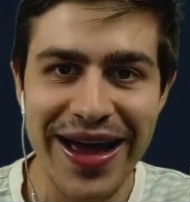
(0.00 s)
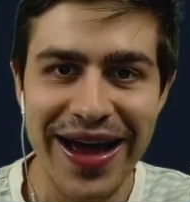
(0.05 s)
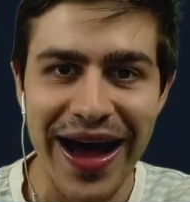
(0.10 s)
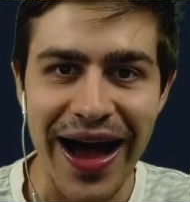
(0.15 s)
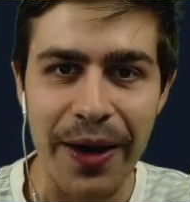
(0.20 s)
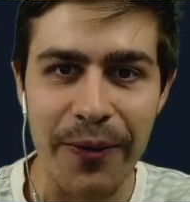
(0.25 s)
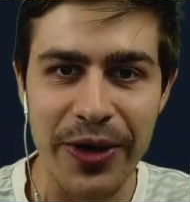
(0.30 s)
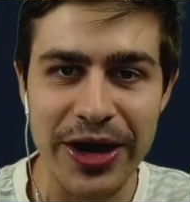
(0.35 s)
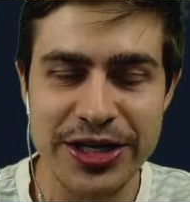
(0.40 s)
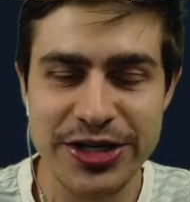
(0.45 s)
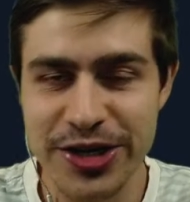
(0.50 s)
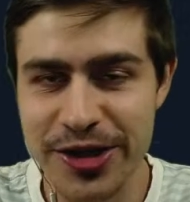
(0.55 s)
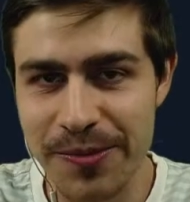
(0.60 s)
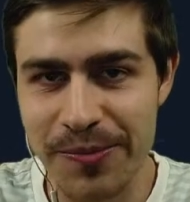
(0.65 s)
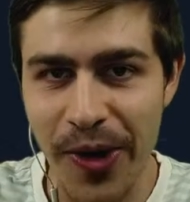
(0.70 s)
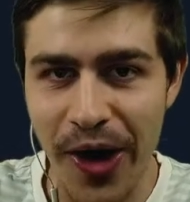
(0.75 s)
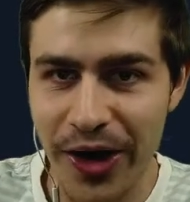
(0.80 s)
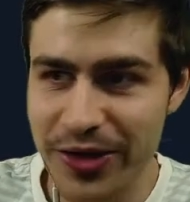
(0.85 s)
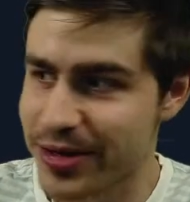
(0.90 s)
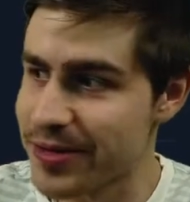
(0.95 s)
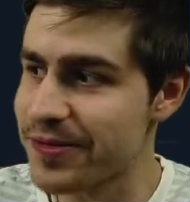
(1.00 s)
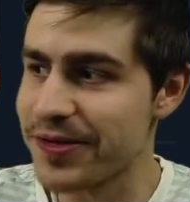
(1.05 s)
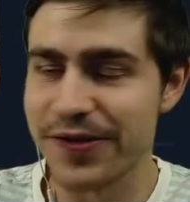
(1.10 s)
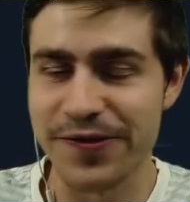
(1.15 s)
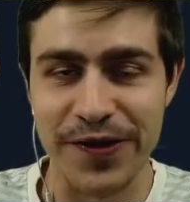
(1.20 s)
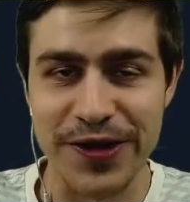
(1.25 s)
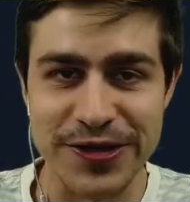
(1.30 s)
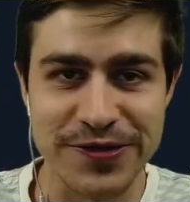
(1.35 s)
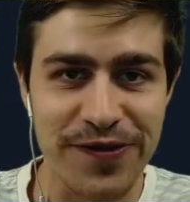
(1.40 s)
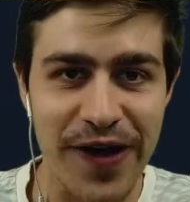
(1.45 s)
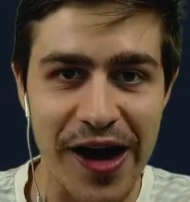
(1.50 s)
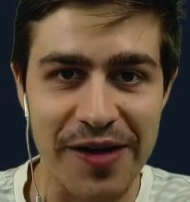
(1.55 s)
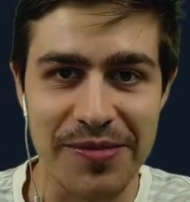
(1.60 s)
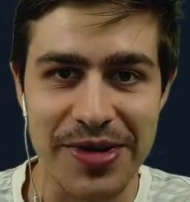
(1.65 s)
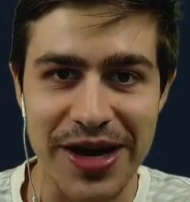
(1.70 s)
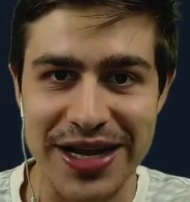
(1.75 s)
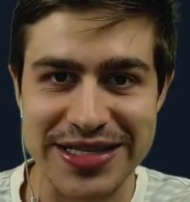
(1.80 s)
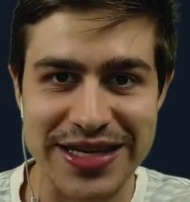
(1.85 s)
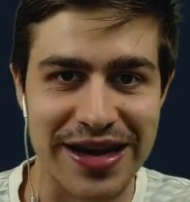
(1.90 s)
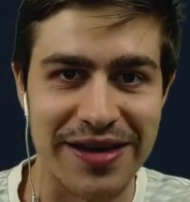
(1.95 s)
I went to the bathroom for the first 5
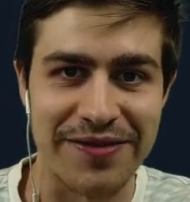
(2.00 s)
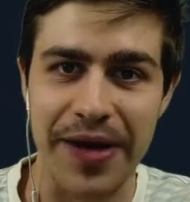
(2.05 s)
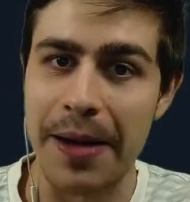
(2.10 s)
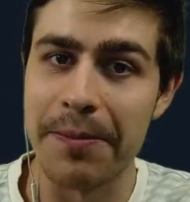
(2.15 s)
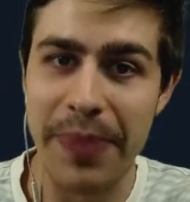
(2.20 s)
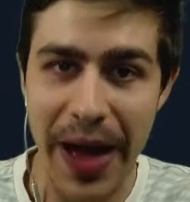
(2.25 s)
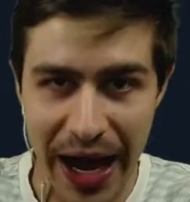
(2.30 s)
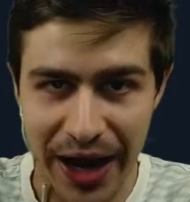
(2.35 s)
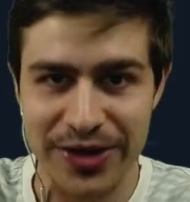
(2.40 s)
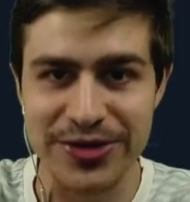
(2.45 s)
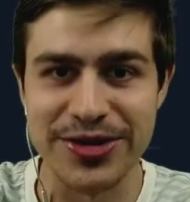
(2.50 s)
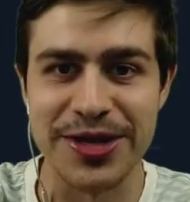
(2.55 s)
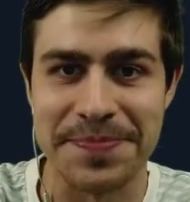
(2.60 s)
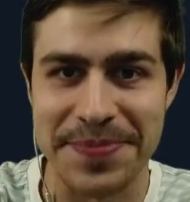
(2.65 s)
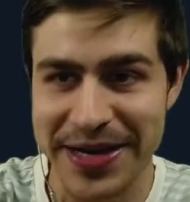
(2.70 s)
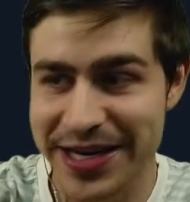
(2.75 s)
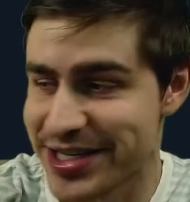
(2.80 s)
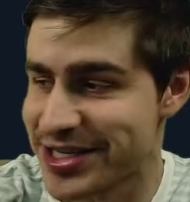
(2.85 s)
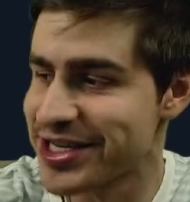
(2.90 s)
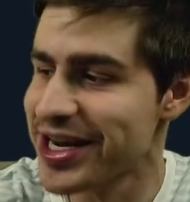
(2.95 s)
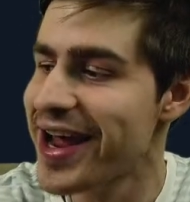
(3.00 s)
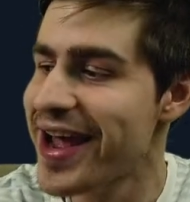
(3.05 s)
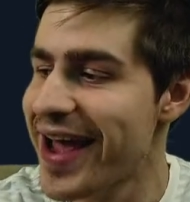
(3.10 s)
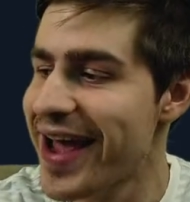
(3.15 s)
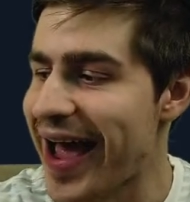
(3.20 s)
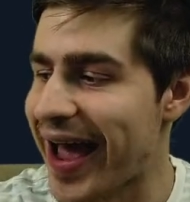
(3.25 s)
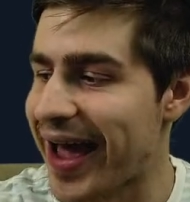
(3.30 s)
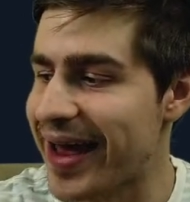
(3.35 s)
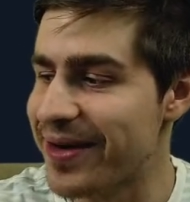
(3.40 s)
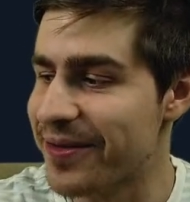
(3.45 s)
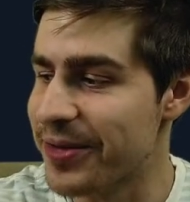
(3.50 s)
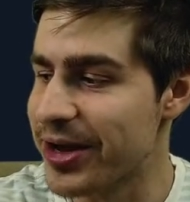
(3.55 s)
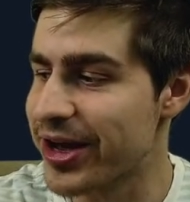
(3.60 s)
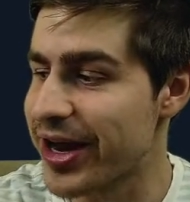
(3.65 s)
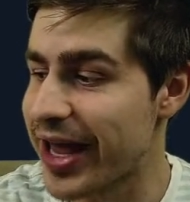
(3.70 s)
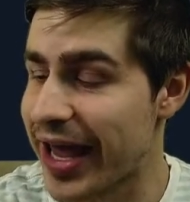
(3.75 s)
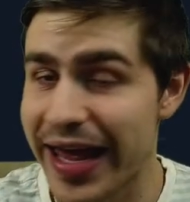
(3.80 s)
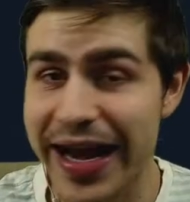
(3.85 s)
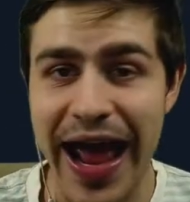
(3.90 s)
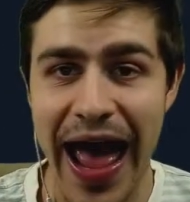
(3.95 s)
minutes and I'm back on the pitch and we're going to
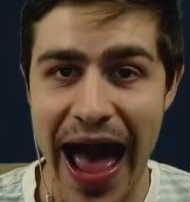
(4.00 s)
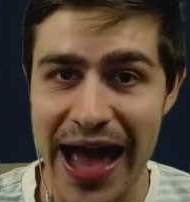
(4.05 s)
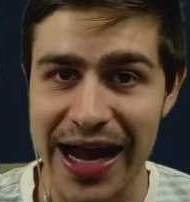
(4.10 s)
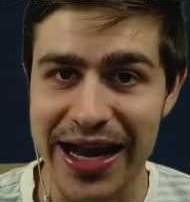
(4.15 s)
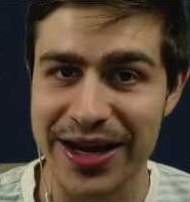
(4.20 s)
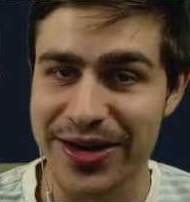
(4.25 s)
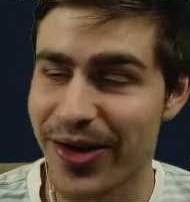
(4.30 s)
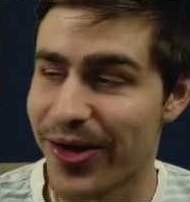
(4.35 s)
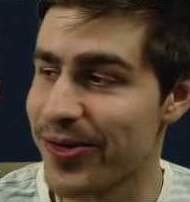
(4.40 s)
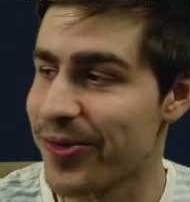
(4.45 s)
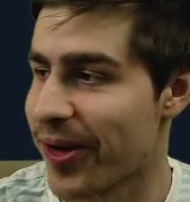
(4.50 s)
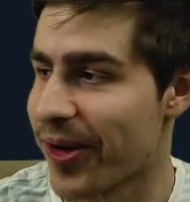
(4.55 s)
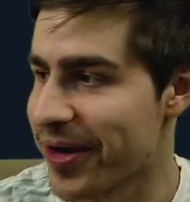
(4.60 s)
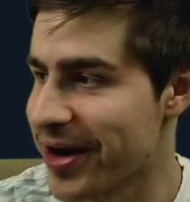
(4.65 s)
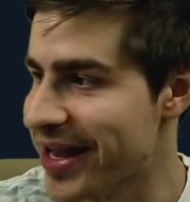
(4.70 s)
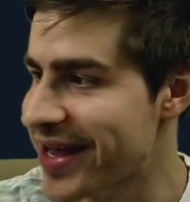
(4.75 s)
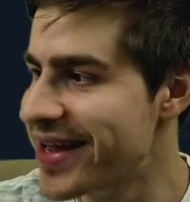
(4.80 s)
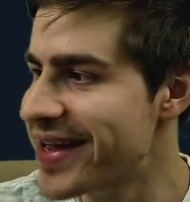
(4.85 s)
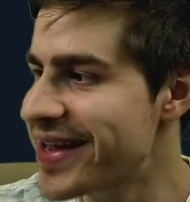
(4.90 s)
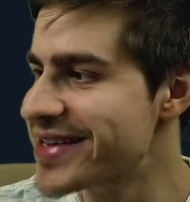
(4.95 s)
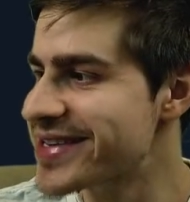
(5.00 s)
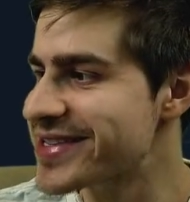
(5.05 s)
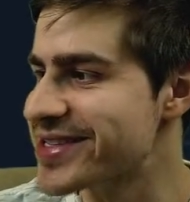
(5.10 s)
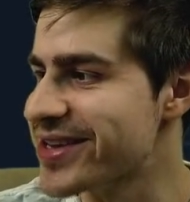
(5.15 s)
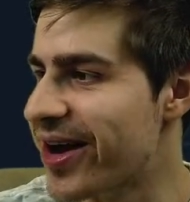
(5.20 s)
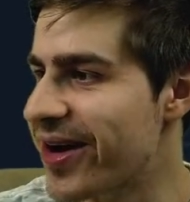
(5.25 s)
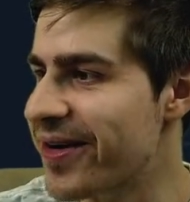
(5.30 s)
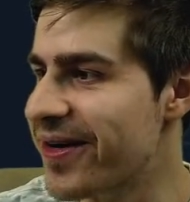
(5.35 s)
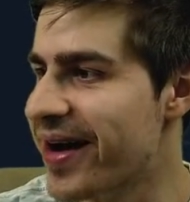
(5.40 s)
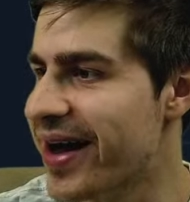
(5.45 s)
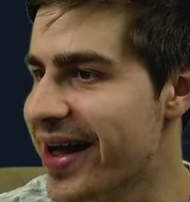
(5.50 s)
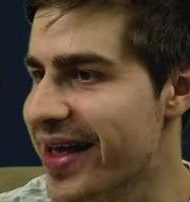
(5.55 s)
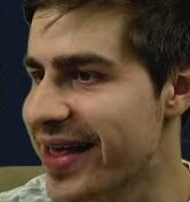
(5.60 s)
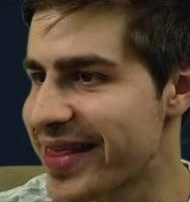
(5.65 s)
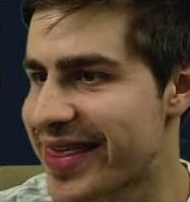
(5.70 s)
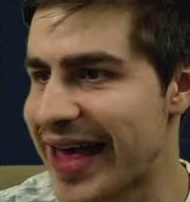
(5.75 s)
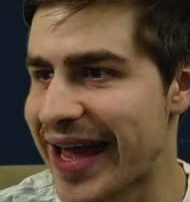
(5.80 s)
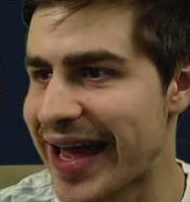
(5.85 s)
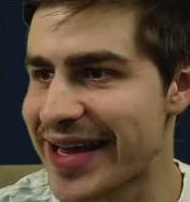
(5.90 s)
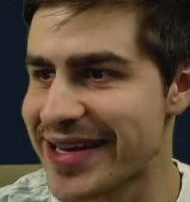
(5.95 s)
hit a hattie. Don't worry. So
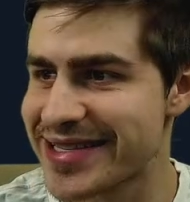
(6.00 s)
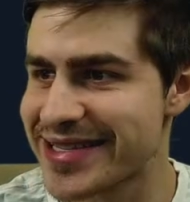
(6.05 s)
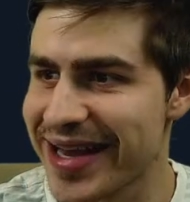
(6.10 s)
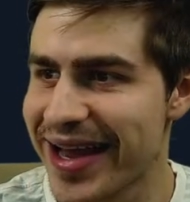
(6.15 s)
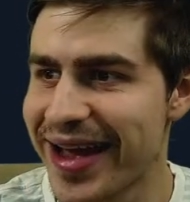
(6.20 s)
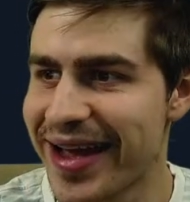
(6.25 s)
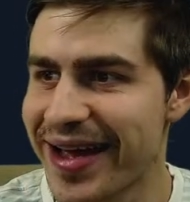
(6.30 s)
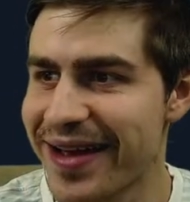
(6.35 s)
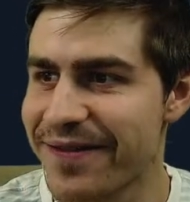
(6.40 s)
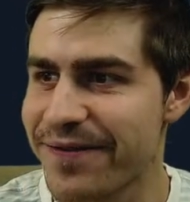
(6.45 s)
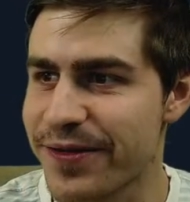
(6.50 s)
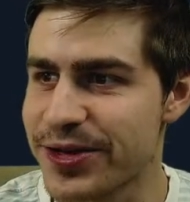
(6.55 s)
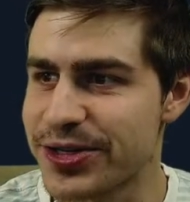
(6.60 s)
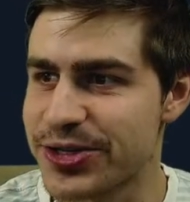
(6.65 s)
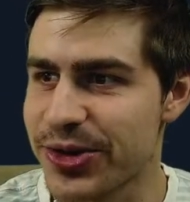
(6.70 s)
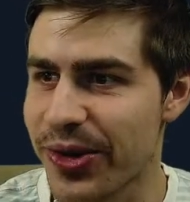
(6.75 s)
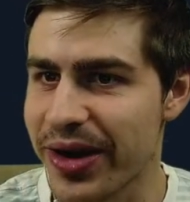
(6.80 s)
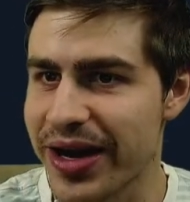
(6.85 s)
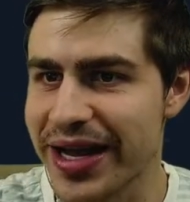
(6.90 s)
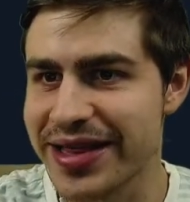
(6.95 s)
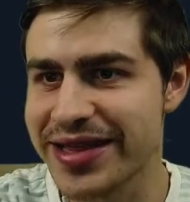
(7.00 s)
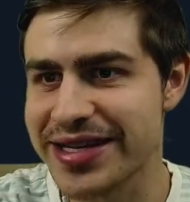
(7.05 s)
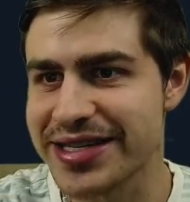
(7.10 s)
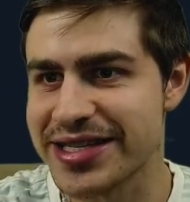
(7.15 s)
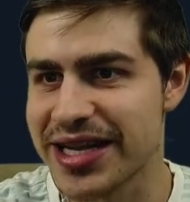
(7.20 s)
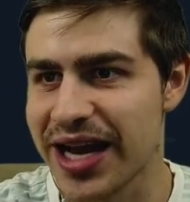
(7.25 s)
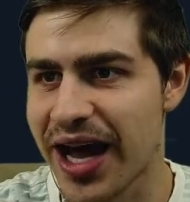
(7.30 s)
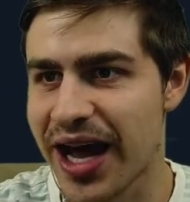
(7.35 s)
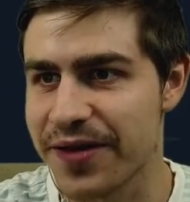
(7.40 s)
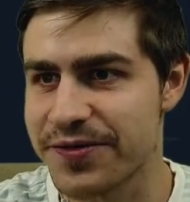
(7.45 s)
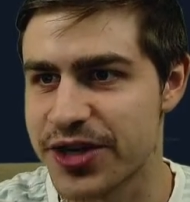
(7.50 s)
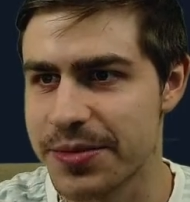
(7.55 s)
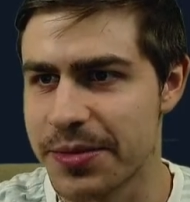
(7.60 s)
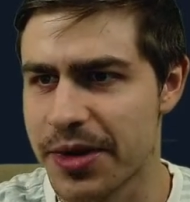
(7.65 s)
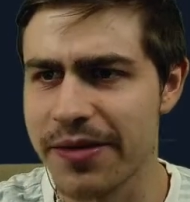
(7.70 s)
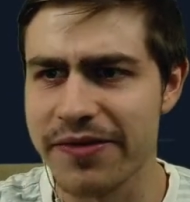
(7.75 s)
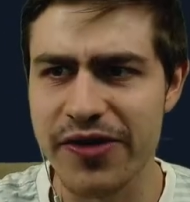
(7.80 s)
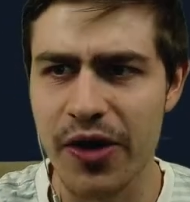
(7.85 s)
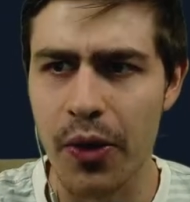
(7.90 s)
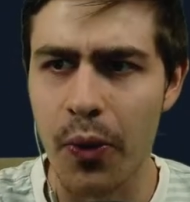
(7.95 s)
thanks for joining this live stream. A
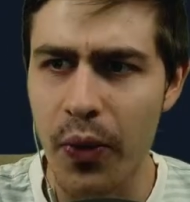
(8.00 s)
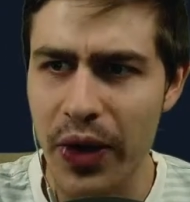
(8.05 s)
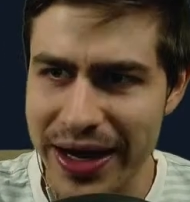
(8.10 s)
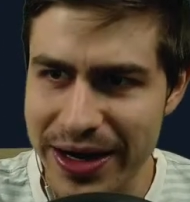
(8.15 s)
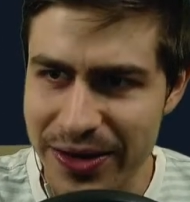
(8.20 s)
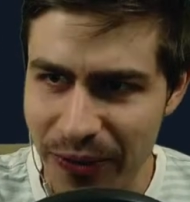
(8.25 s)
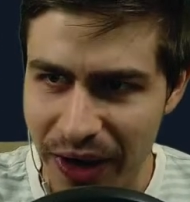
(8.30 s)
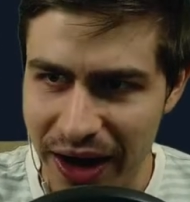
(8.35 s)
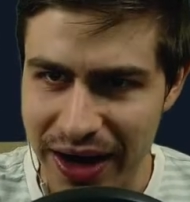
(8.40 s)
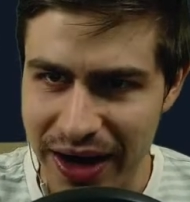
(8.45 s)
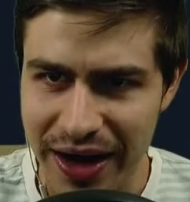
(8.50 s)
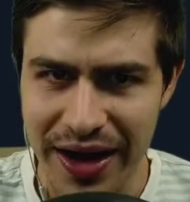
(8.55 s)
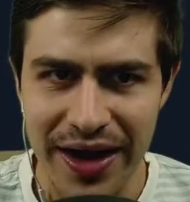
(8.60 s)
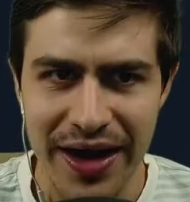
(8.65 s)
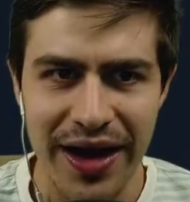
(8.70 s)
little bit of a weird one.